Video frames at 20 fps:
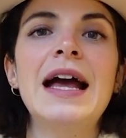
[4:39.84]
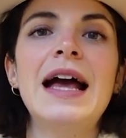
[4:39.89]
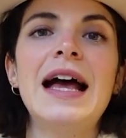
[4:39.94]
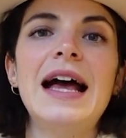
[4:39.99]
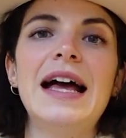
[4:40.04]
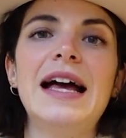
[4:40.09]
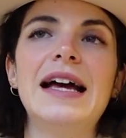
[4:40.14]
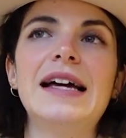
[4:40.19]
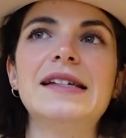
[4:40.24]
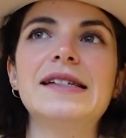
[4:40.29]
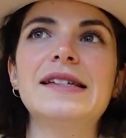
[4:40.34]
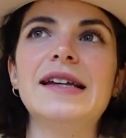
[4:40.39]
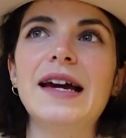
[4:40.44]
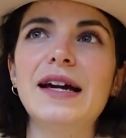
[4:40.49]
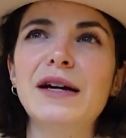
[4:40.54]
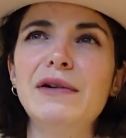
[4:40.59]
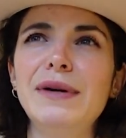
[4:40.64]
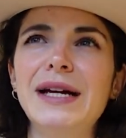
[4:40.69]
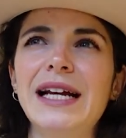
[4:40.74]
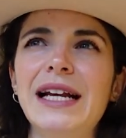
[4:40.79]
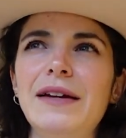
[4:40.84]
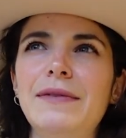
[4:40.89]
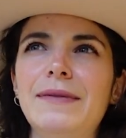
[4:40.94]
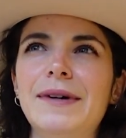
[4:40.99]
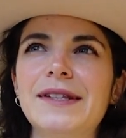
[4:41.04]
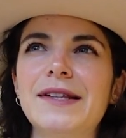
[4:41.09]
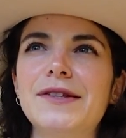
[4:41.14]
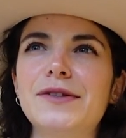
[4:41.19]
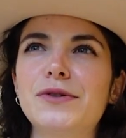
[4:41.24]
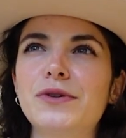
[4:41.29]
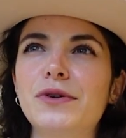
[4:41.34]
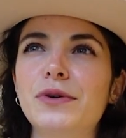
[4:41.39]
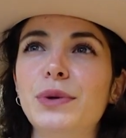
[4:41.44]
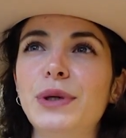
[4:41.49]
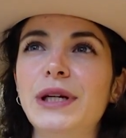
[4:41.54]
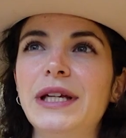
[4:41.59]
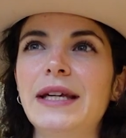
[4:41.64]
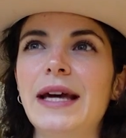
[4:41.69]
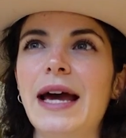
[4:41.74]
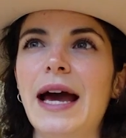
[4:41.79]
And I quickly wanted to
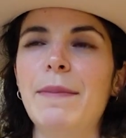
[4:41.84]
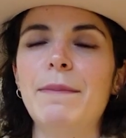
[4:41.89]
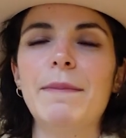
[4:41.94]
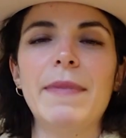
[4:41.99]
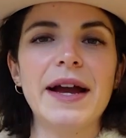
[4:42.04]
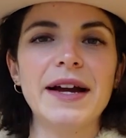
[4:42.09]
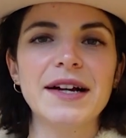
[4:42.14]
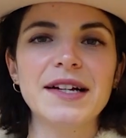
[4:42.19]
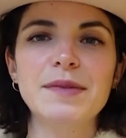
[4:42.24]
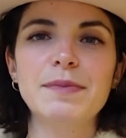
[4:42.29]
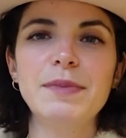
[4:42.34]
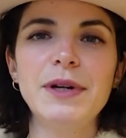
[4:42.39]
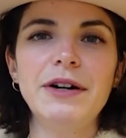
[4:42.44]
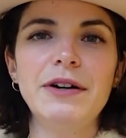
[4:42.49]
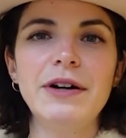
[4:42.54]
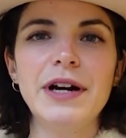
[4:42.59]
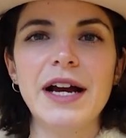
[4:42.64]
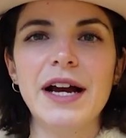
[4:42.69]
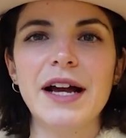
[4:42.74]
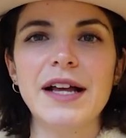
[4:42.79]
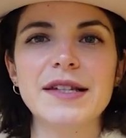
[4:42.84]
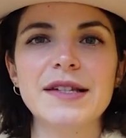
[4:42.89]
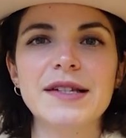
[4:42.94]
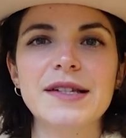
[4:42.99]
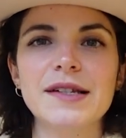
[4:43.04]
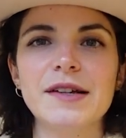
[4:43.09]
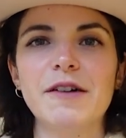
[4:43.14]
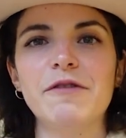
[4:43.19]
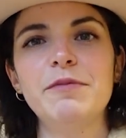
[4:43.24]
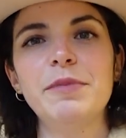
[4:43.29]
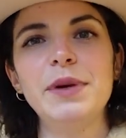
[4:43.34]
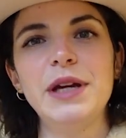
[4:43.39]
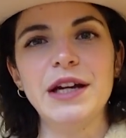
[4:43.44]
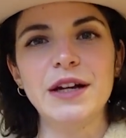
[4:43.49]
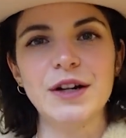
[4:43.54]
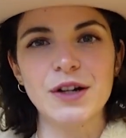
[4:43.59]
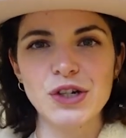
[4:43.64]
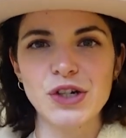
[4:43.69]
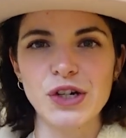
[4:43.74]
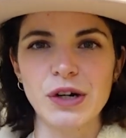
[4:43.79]
recap my experience of
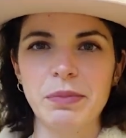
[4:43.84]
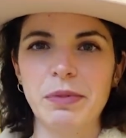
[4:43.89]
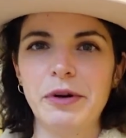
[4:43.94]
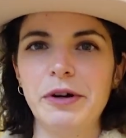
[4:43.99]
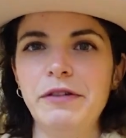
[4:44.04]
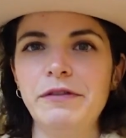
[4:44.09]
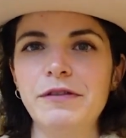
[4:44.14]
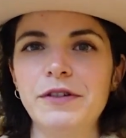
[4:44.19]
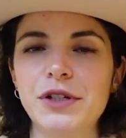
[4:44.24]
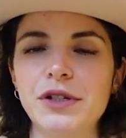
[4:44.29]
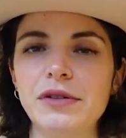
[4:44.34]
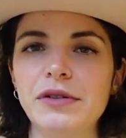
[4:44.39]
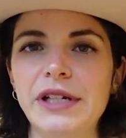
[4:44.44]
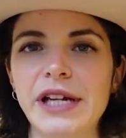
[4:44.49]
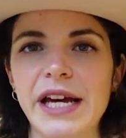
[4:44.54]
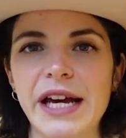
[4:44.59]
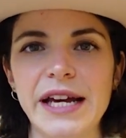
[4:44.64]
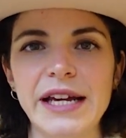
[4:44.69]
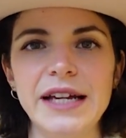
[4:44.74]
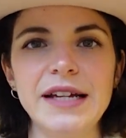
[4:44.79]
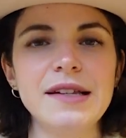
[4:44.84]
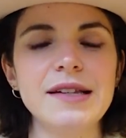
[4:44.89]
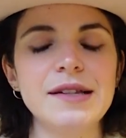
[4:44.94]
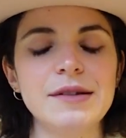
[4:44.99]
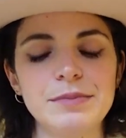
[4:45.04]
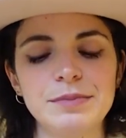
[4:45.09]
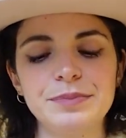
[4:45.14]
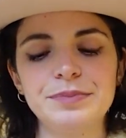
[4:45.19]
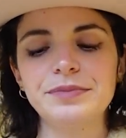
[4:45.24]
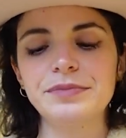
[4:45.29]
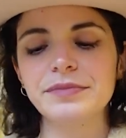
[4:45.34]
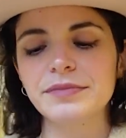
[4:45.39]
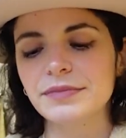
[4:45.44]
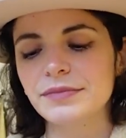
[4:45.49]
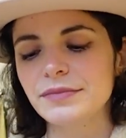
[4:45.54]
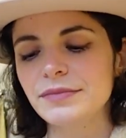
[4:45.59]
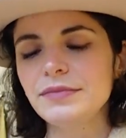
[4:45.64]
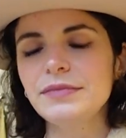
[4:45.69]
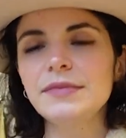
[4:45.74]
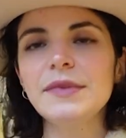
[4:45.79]
being a shop girl for 2 days.
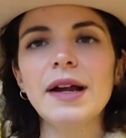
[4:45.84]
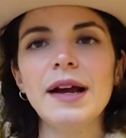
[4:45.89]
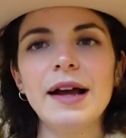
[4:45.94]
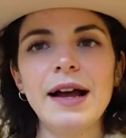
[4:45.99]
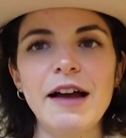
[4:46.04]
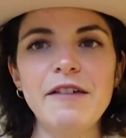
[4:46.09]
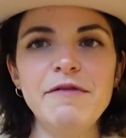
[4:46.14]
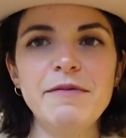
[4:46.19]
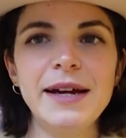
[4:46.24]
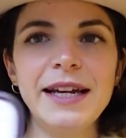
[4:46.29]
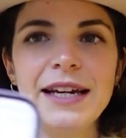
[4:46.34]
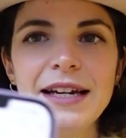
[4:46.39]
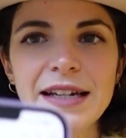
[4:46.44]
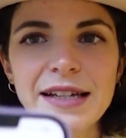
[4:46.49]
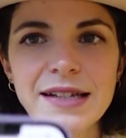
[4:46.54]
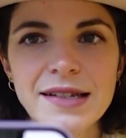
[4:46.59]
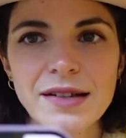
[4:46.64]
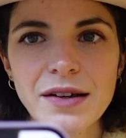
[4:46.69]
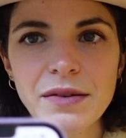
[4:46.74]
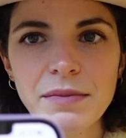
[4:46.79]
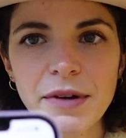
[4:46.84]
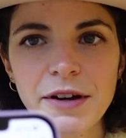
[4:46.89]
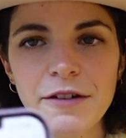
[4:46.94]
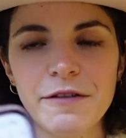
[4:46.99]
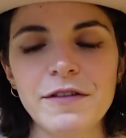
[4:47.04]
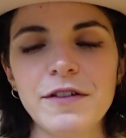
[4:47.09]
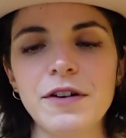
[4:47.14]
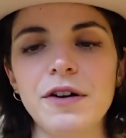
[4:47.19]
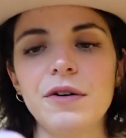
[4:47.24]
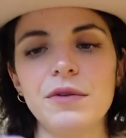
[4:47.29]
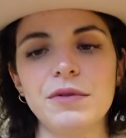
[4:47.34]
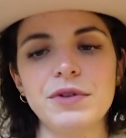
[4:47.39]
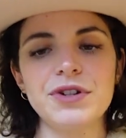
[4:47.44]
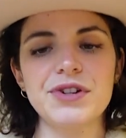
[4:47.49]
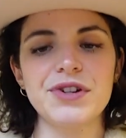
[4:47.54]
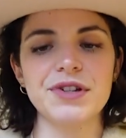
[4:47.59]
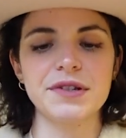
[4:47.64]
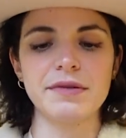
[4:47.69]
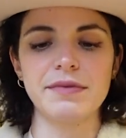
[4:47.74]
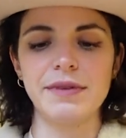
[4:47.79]
I've made a list on my phone
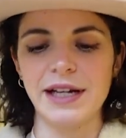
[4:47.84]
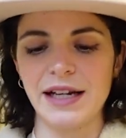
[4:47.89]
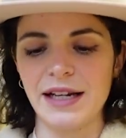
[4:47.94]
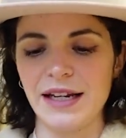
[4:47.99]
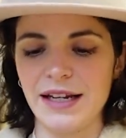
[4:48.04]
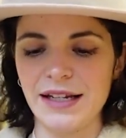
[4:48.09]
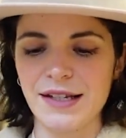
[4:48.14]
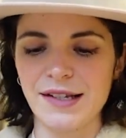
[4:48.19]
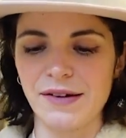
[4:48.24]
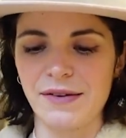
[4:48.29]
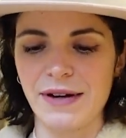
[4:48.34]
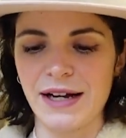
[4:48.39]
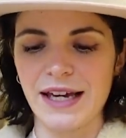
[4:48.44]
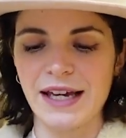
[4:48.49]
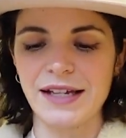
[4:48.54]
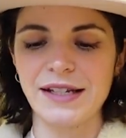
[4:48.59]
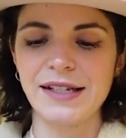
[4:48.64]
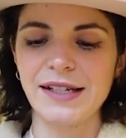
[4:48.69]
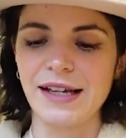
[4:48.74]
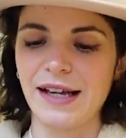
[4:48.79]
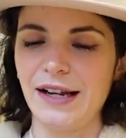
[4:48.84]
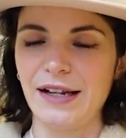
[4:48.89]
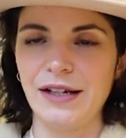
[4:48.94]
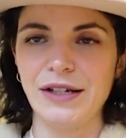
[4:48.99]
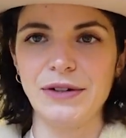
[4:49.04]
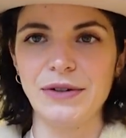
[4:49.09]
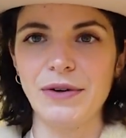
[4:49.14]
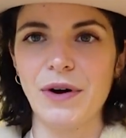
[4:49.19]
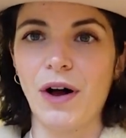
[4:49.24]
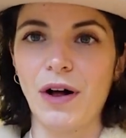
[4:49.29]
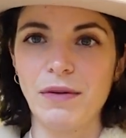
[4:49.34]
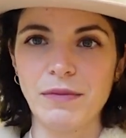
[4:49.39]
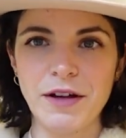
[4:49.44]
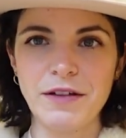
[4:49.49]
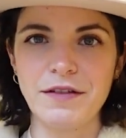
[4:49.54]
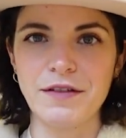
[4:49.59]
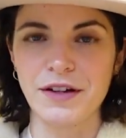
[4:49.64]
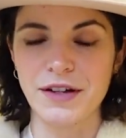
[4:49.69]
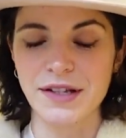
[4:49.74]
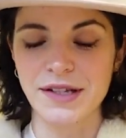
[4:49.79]
just quickly so I can tell you all my
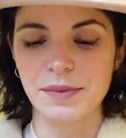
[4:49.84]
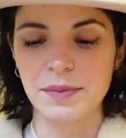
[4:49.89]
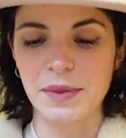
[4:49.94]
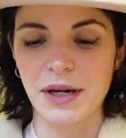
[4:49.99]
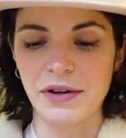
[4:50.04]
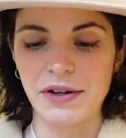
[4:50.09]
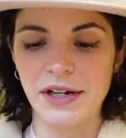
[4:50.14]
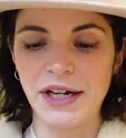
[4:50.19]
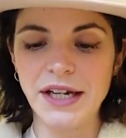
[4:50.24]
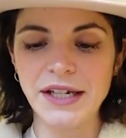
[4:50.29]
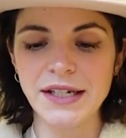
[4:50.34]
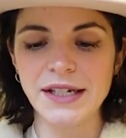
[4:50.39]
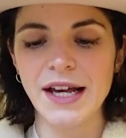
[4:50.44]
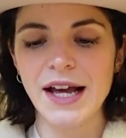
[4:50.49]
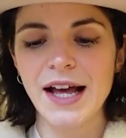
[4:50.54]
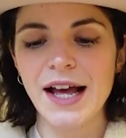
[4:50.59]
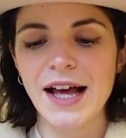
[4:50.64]
thoughts about it.